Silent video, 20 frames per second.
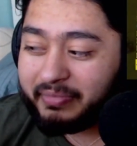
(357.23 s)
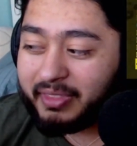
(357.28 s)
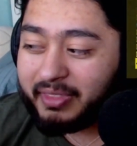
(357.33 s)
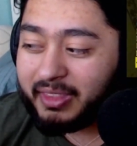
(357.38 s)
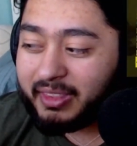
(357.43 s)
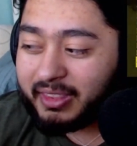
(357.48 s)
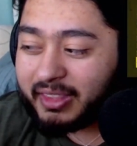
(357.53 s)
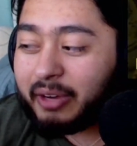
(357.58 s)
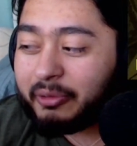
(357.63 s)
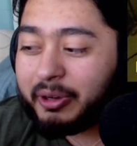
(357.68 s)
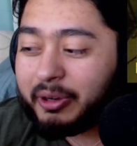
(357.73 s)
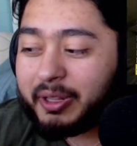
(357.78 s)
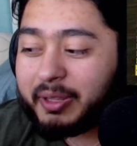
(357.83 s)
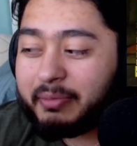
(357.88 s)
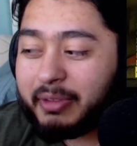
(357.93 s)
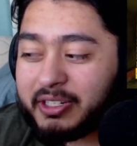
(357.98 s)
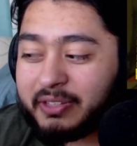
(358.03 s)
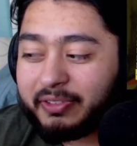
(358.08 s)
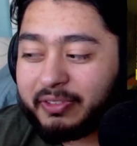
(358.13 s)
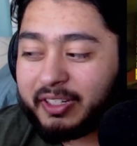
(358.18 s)
Not really
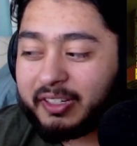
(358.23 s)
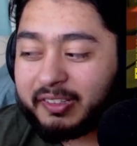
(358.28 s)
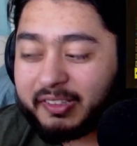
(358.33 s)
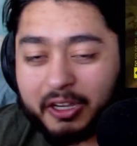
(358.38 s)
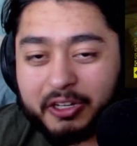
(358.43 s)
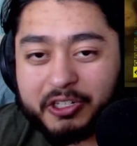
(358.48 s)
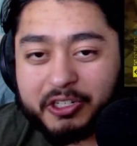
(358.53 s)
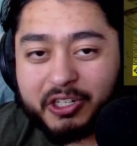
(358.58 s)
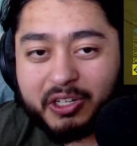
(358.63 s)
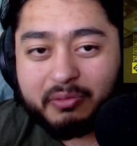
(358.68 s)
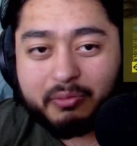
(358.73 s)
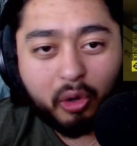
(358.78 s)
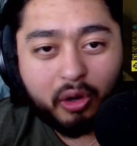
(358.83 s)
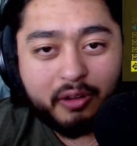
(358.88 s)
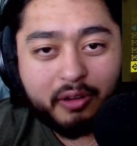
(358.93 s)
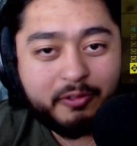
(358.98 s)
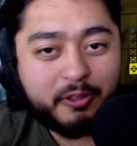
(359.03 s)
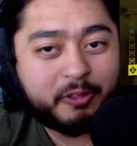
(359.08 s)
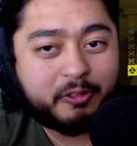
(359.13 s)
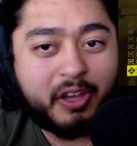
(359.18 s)
much of a discussion, more of
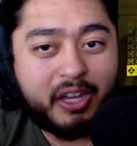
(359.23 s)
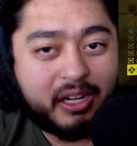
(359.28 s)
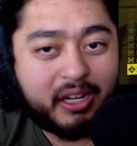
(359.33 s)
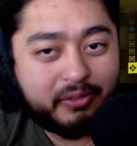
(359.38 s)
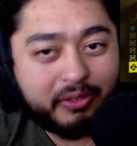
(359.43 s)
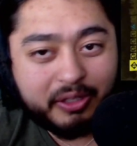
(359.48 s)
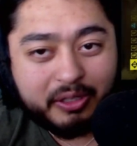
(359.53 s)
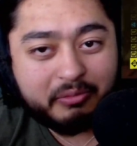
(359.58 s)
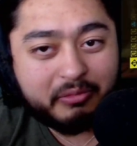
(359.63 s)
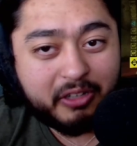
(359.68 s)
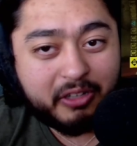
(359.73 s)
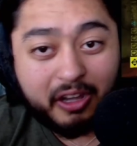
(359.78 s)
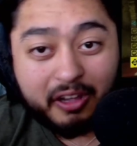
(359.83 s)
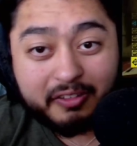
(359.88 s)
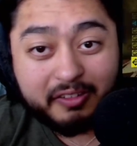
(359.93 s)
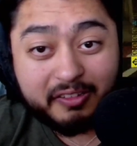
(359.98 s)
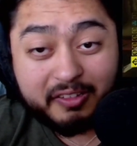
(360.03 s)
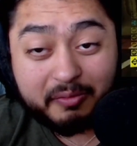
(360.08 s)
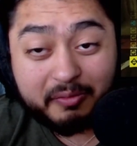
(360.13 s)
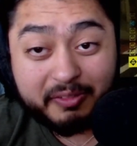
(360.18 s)
just kind of a
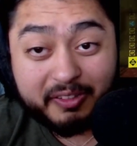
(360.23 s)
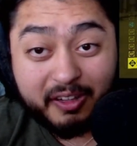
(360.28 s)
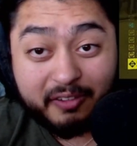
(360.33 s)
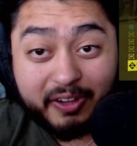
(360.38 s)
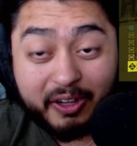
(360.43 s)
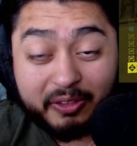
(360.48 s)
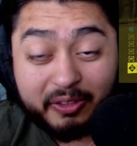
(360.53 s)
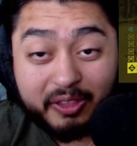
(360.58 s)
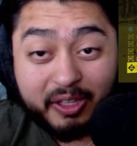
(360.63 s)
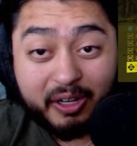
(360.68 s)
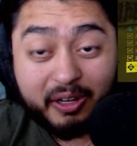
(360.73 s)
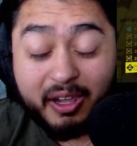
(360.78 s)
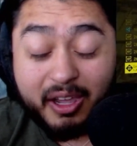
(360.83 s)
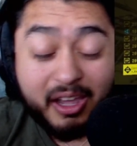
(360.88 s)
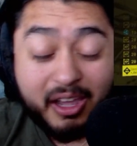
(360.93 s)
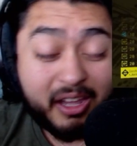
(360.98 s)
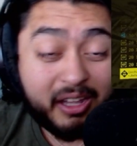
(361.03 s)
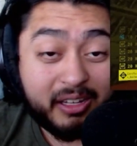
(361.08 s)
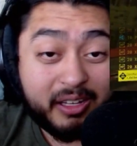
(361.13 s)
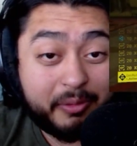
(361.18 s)
tossing some stuff out there.
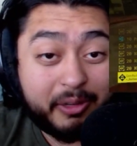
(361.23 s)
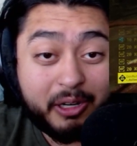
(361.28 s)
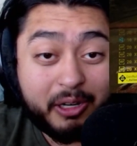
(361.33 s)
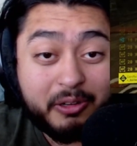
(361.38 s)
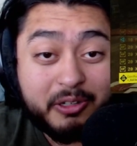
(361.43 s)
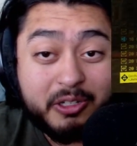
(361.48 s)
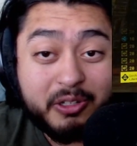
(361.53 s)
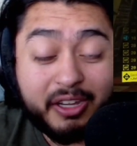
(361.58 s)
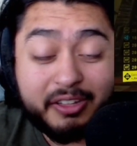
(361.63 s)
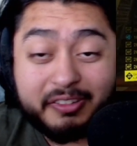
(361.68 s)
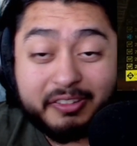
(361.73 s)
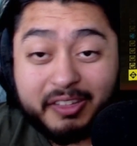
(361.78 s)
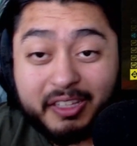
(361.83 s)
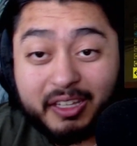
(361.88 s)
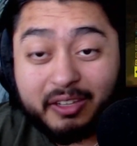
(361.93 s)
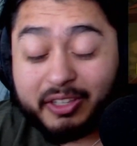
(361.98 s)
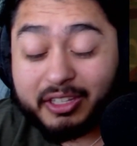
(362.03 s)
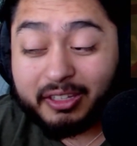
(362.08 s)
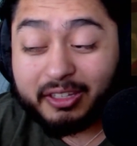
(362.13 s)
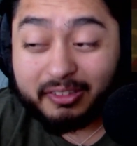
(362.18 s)
Let me know what you guys think of
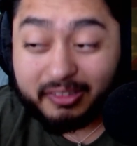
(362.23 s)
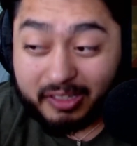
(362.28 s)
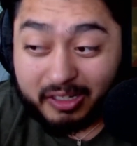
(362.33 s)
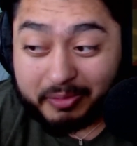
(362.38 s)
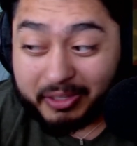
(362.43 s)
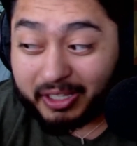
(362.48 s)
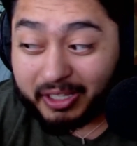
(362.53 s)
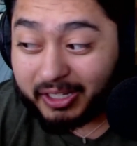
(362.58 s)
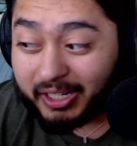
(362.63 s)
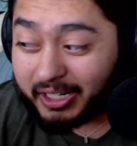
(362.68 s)
it. This is going to be a lot